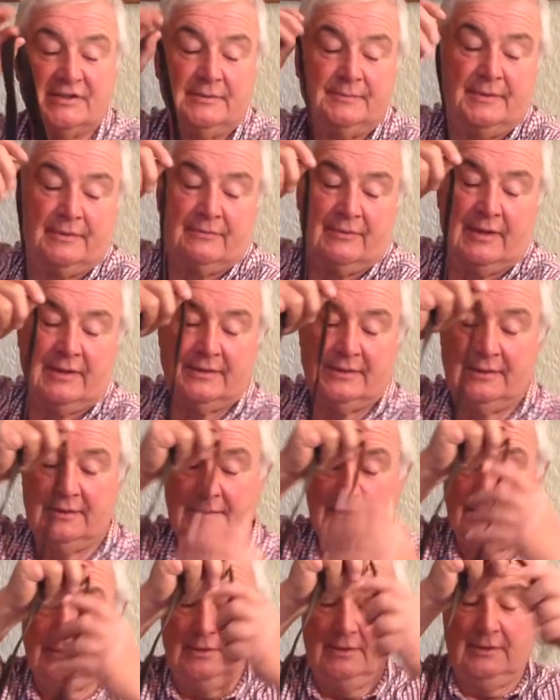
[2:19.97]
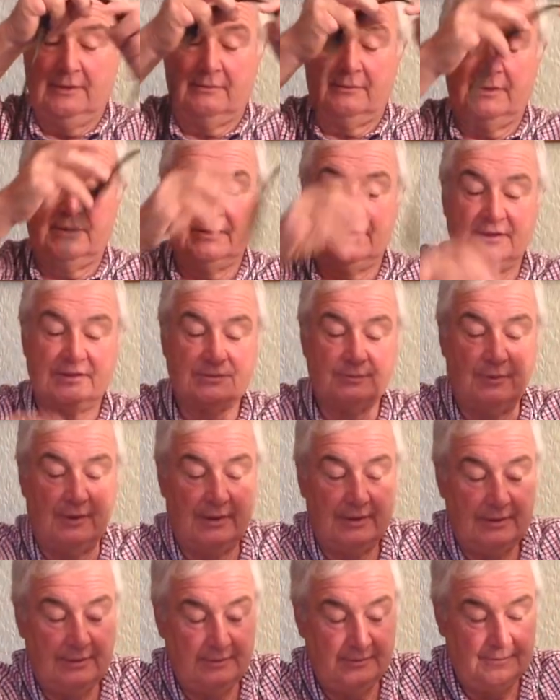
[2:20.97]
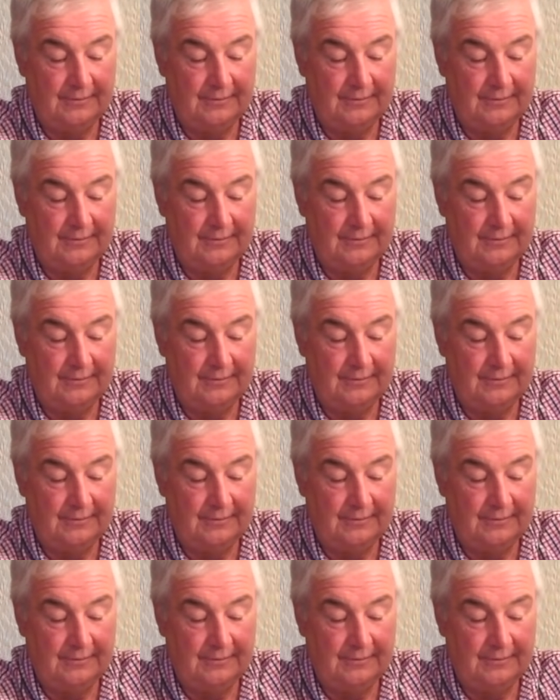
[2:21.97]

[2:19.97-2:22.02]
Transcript: be around this way.